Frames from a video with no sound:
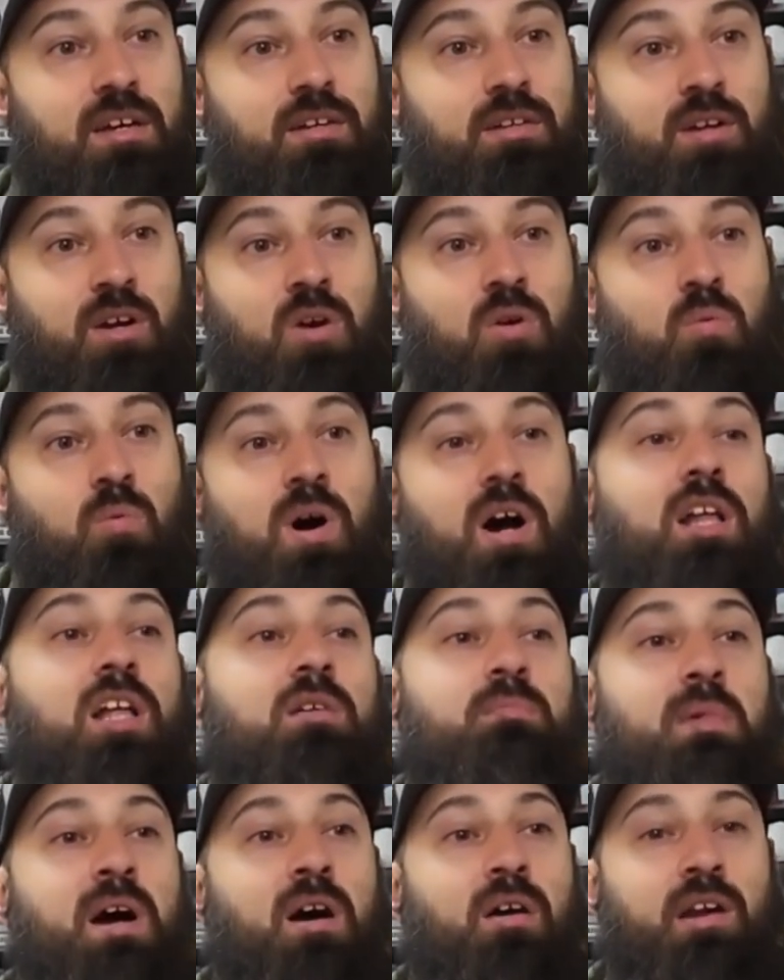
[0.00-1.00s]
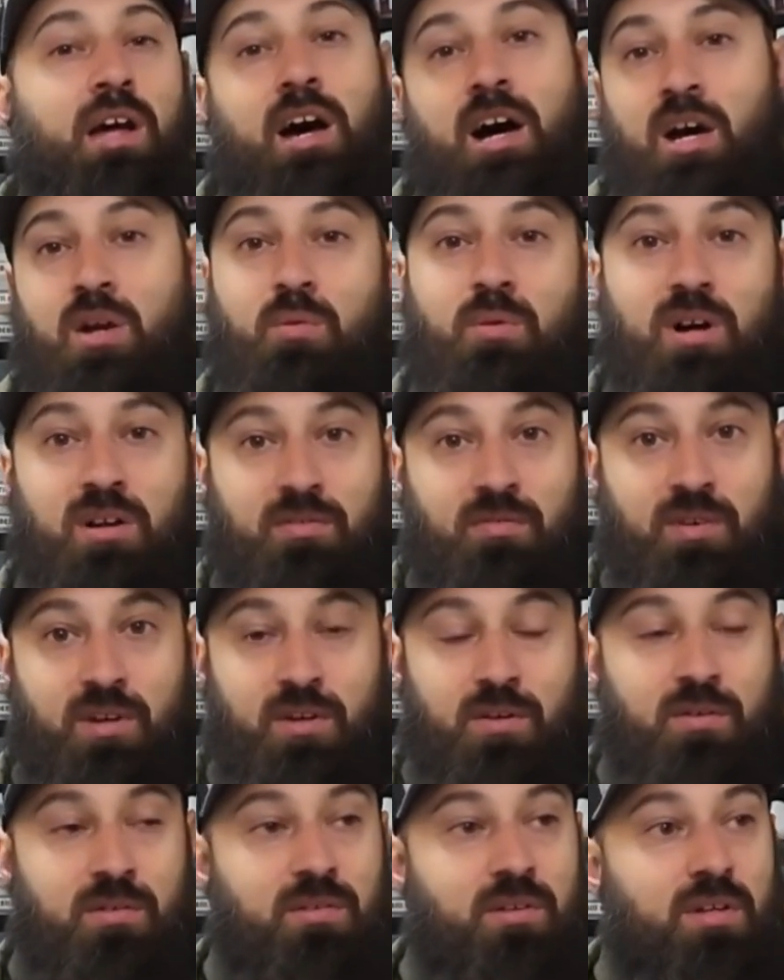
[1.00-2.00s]
You know, while I'm out, how do I
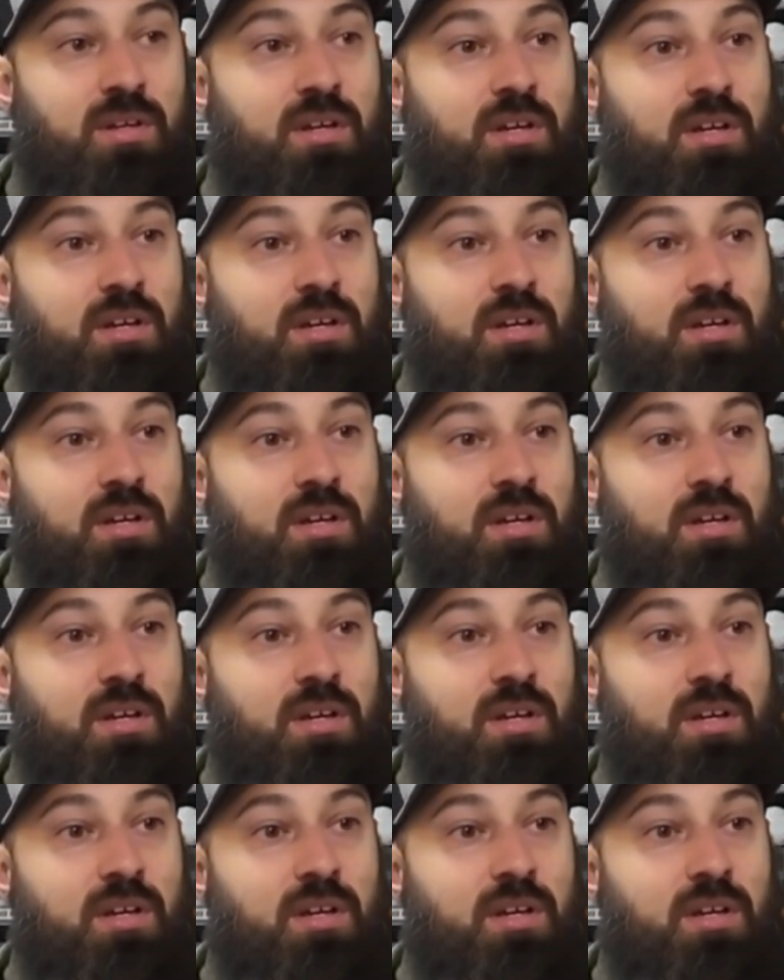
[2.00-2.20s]
feel?